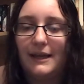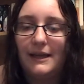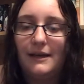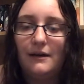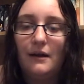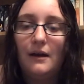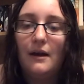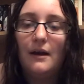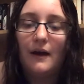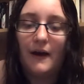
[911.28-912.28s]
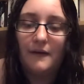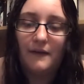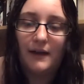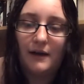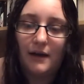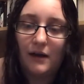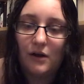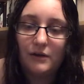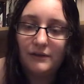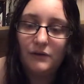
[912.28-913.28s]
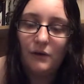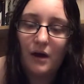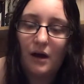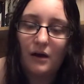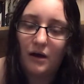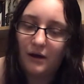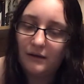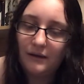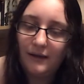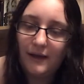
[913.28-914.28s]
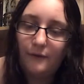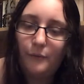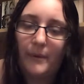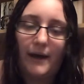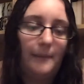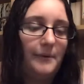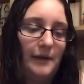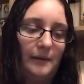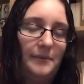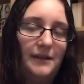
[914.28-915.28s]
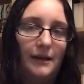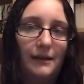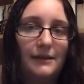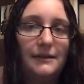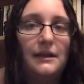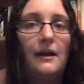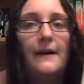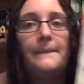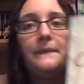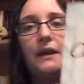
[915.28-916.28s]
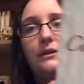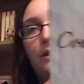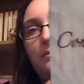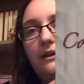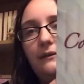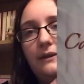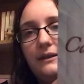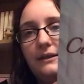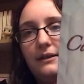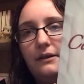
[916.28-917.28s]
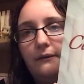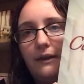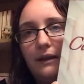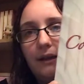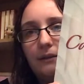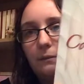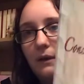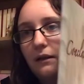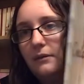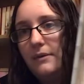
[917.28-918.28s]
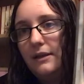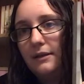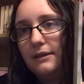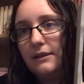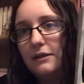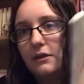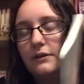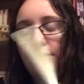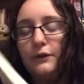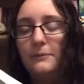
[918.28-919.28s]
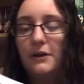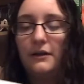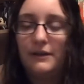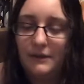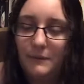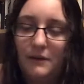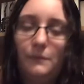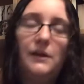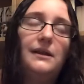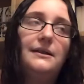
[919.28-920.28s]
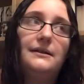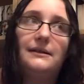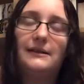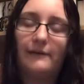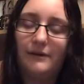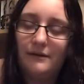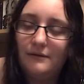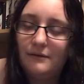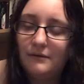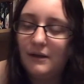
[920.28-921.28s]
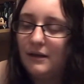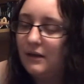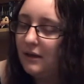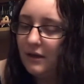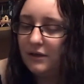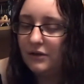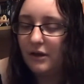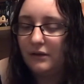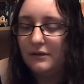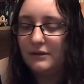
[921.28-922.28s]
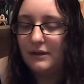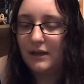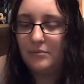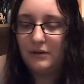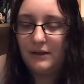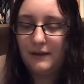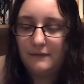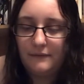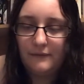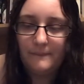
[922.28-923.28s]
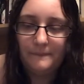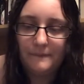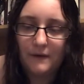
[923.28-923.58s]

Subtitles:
Van Dyken. And then I also got Conclave by Penelope Douglas. I do believe this is a novella as well because it's also small. This one was $7, I believe.